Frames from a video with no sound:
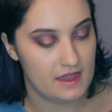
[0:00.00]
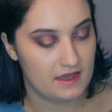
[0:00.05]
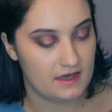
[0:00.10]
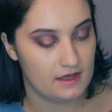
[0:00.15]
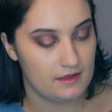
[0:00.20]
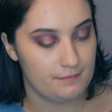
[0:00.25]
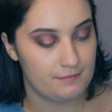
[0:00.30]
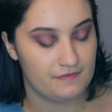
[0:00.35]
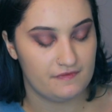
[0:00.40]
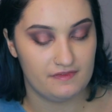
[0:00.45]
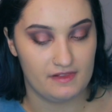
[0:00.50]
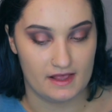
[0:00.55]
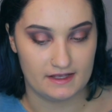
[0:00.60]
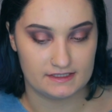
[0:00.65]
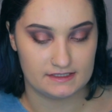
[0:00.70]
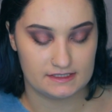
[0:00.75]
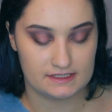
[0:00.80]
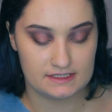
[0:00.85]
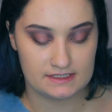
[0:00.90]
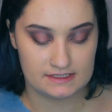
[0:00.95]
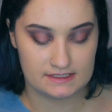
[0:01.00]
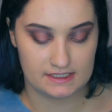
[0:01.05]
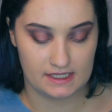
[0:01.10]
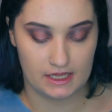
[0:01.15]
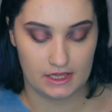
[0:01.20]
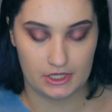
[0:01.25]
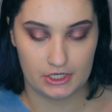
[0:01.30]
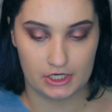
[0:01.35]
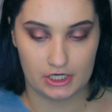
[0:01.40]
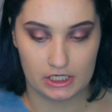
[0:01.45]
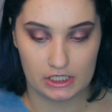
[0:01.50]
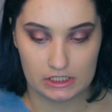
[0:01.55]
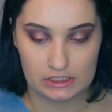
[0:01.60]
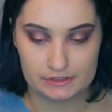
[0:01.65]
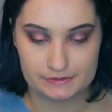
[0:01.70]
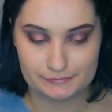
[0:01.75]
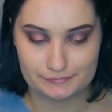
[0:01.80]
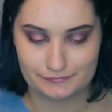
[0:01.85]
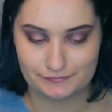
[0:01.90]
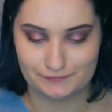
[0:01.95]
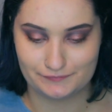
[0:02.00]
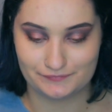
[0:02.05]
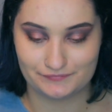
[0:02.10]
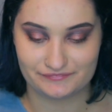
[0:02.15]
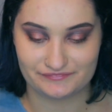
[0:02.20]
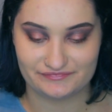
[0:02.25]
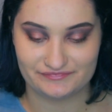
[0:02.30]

Makeup Flex Concealer.